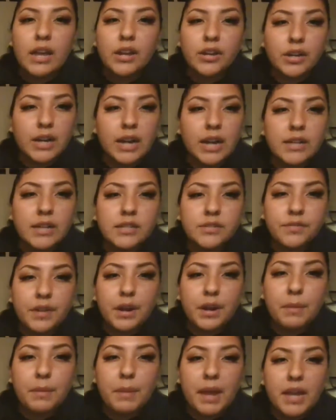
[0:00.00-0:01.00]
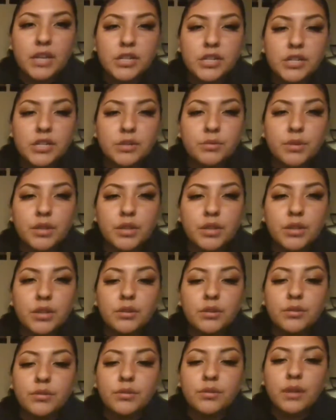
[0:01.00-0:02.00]
guide is very patient with
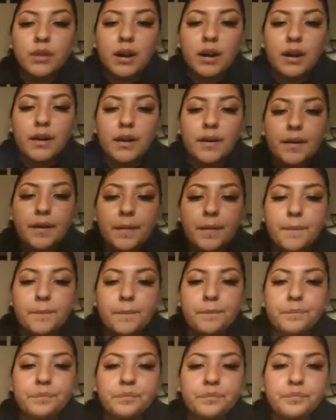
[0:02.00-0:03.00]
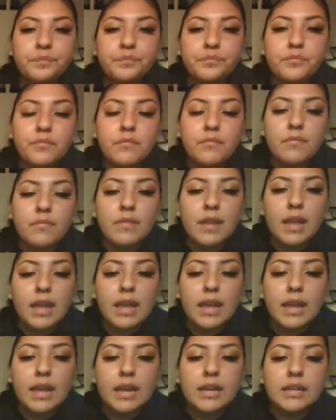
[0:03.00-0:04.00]
you.
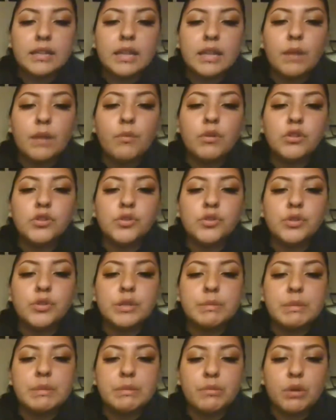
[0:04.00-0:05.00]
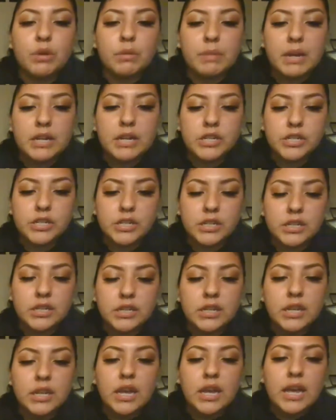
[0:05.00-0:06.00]
And they want you to be more patient,
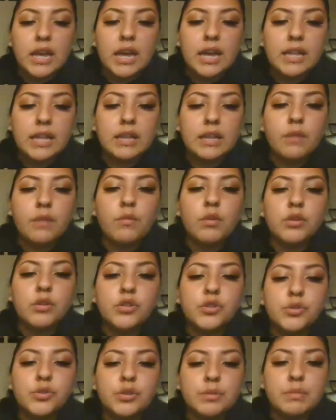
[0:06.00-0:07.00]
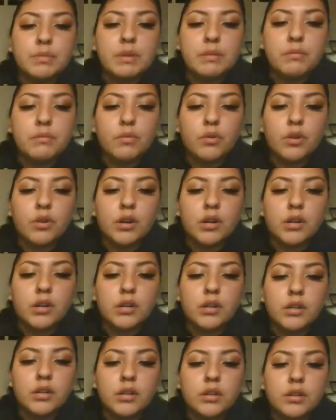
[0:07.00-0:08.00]
and they want you to be more,
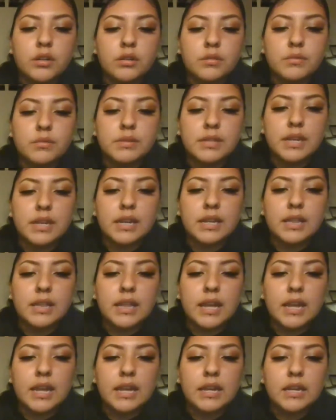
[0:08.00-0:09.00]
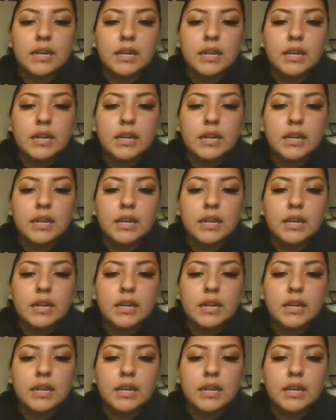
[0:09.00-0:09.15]
you know what I'm saying, like